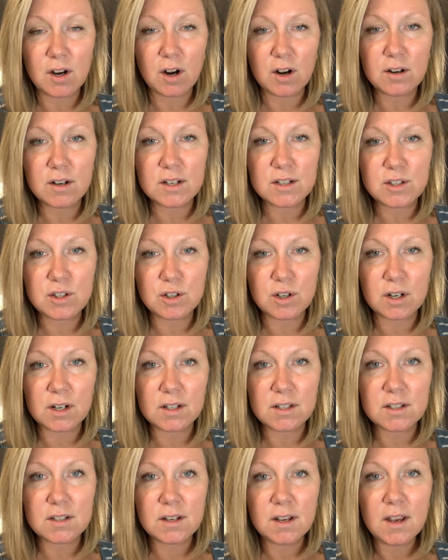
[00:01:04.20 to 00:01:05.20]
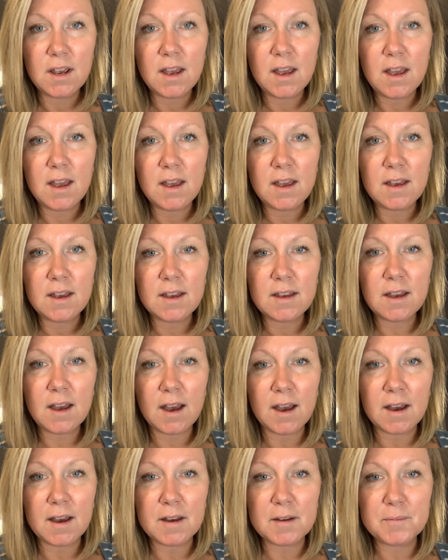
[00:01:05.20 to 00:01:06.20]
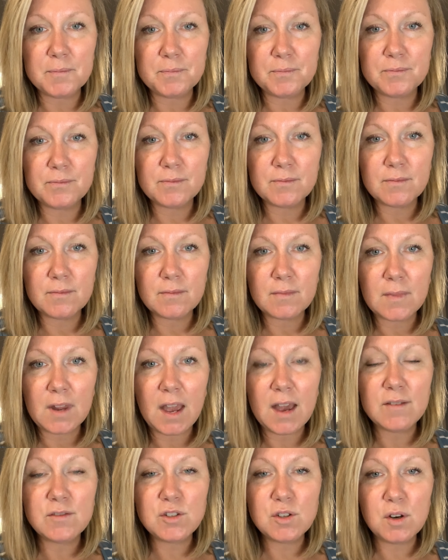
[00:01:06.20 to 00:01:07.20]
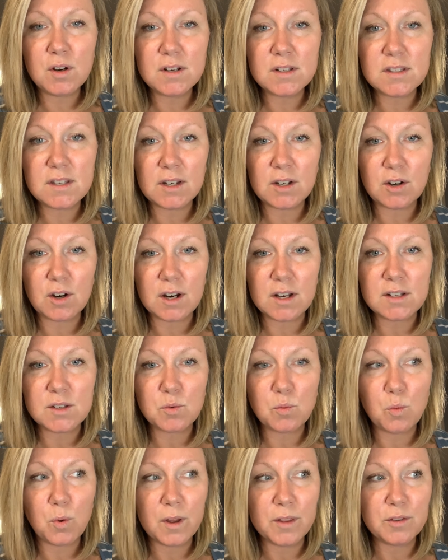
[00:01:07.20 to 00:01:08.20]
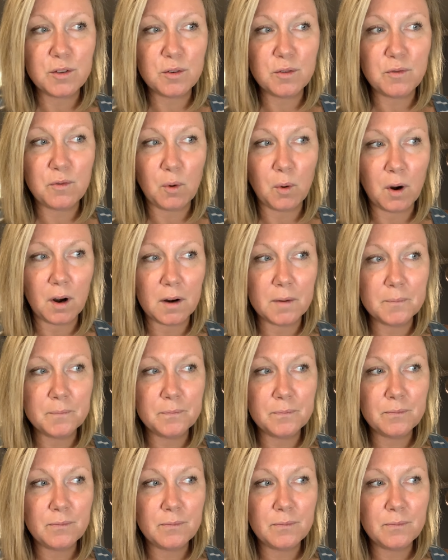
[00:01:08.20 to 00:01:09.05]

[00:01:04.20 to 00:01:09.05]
our district have students in grades 1 through 4.